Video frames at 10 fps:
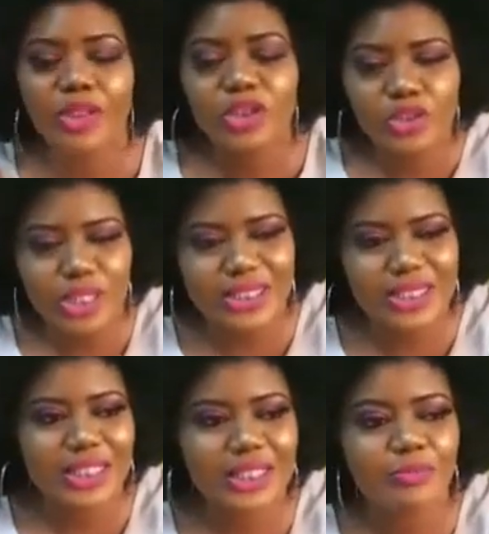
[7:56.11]

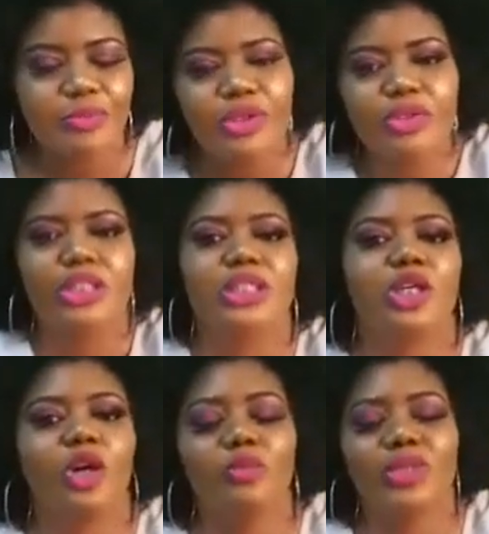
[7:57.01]
interested in building the
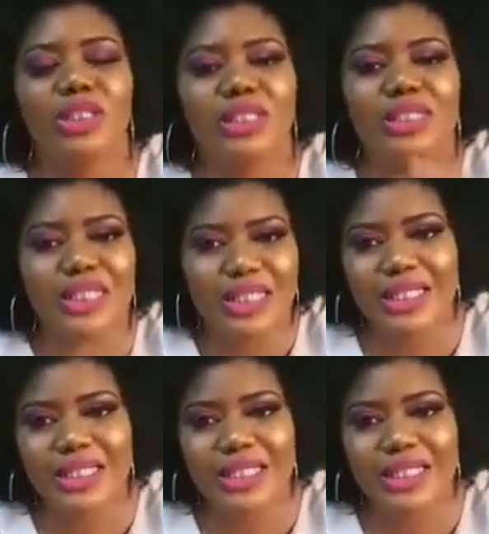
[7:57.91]
community